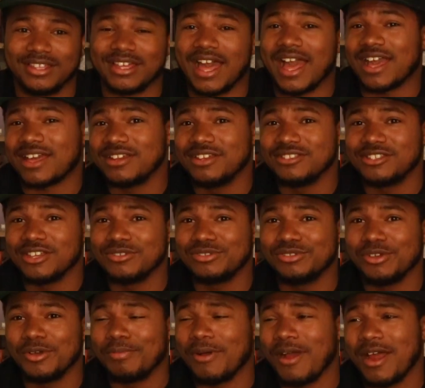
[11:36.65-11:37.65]
I could have taken him
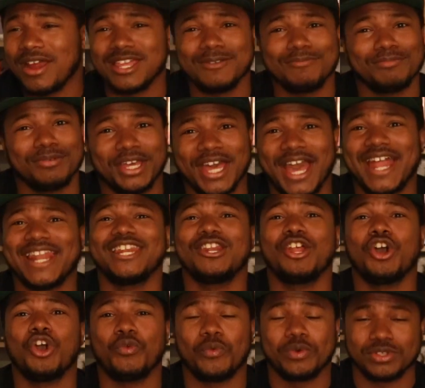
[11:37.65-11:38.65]
to a party, but I didn't
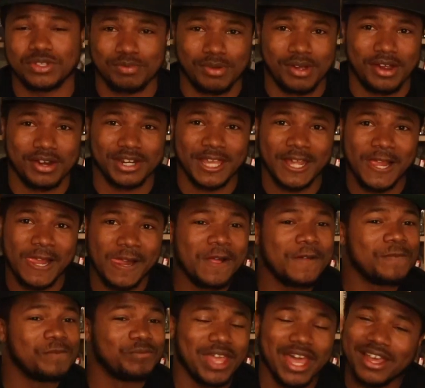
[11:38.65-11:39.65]
know it was a party.
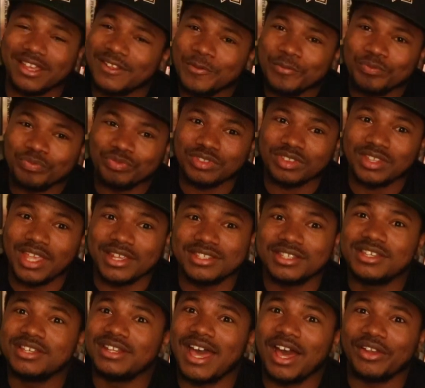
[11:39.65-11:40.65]
That's
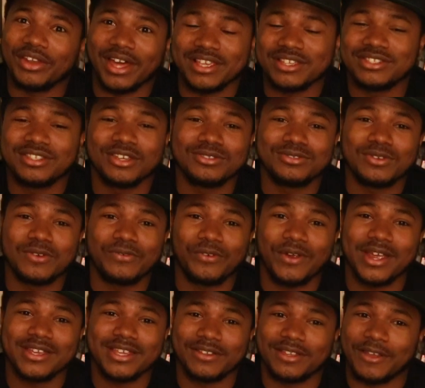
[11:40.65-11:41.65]
a good outlet. I just took him to a
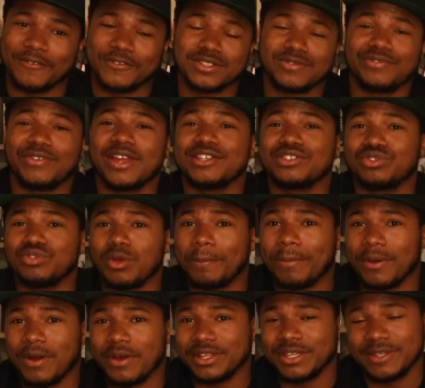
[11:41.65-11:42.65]
friend's house. If his friend to a
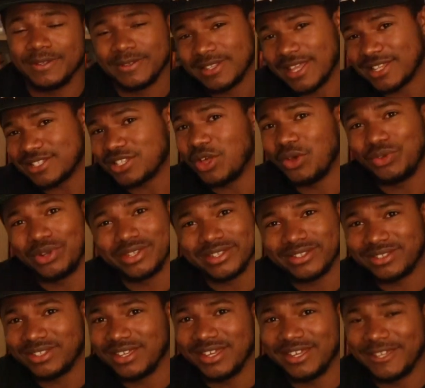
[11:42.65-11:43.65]
party, that's a whole other
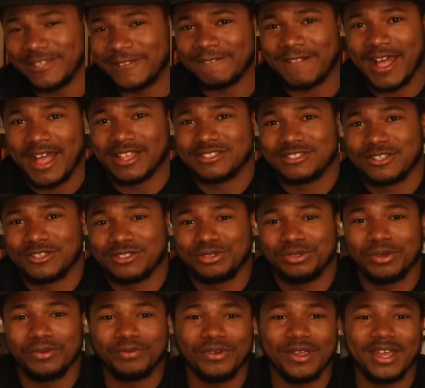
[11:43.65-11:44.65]
thing. I just took him
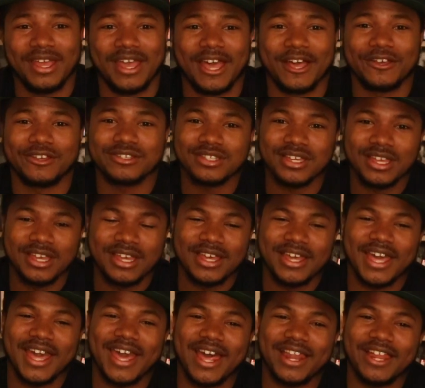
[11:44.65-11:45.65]
to a friend's house.
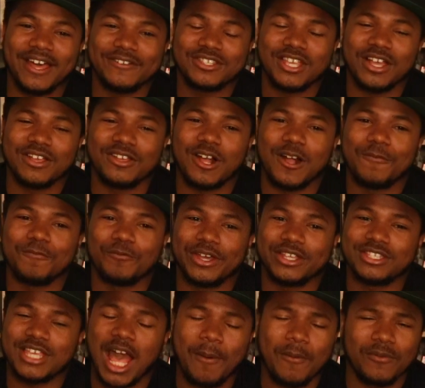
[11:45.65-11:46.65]
And I love the
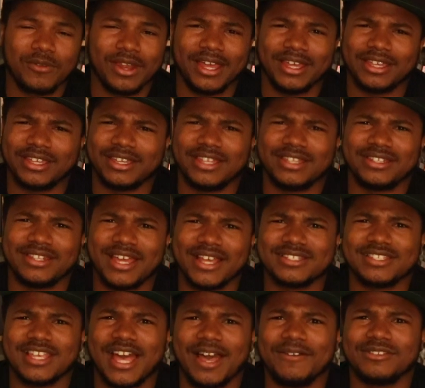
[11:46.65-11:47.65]
way Tommy was like,
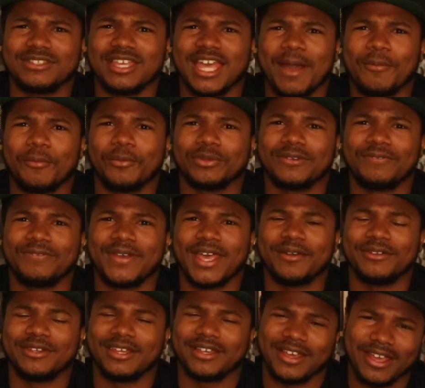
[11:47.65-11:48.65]
next time anything happens with the
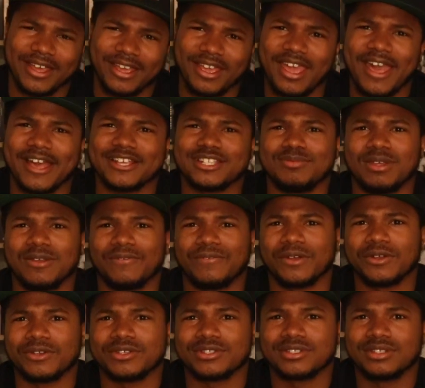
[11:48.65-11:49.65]
family, ask me
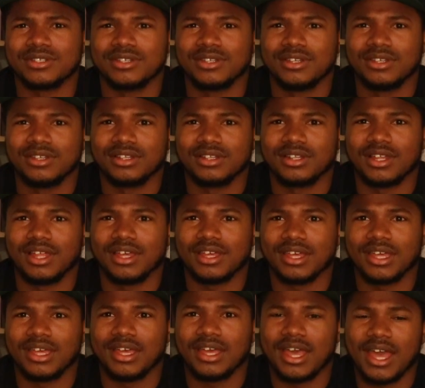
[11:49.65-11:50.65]
first.
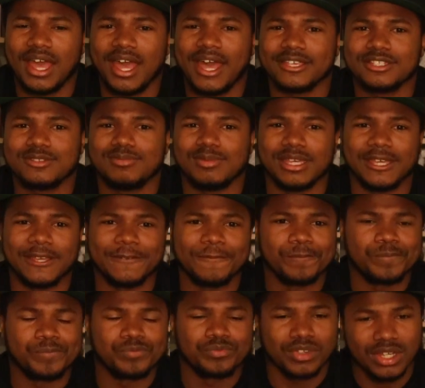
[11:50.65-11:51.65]
Like, ask me.
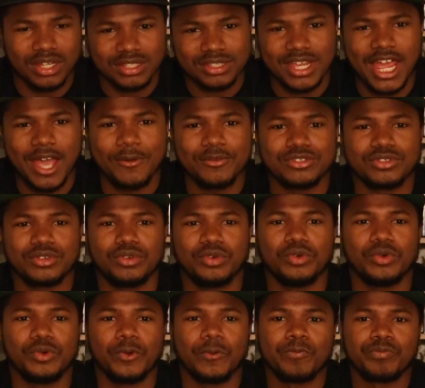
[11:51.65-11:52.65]
And so that was
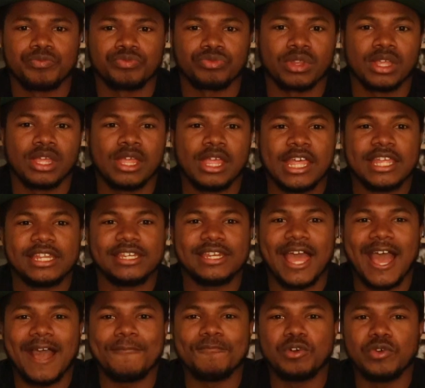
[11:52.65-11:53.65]
cool.
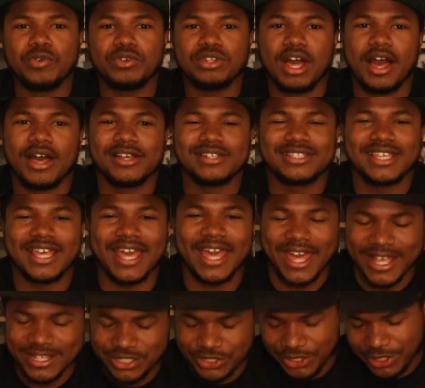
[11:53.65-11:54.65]
Now, moving on to
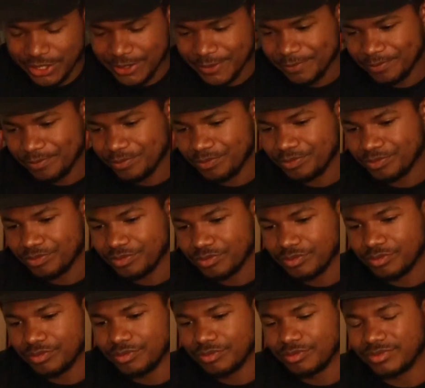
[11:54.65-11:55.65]
Angela.
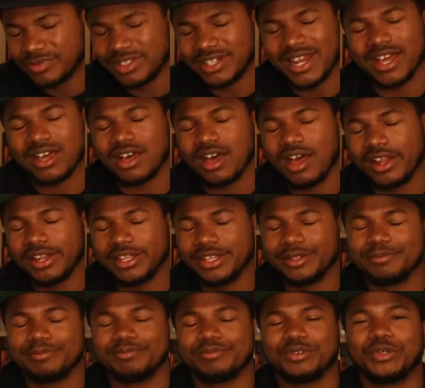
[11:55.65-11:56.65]
Did I call
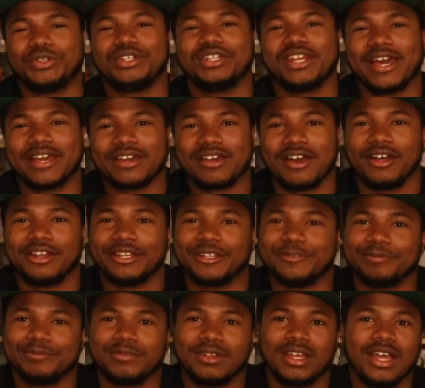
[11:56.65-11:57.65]
it or did I call it?
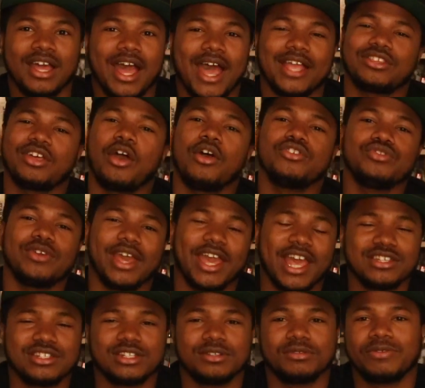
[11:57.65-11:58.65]
I told you
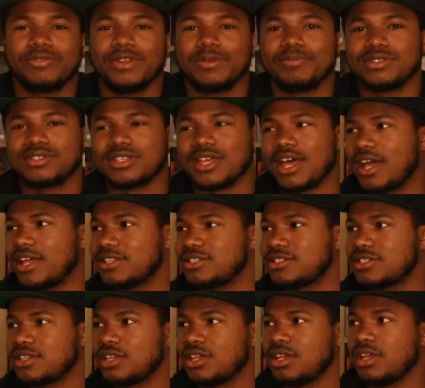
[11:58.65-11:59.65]
Angela was flipping
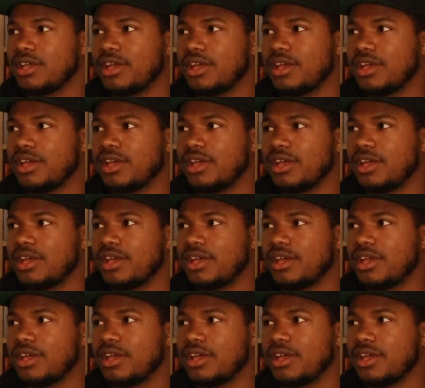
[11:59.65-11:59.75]
sides.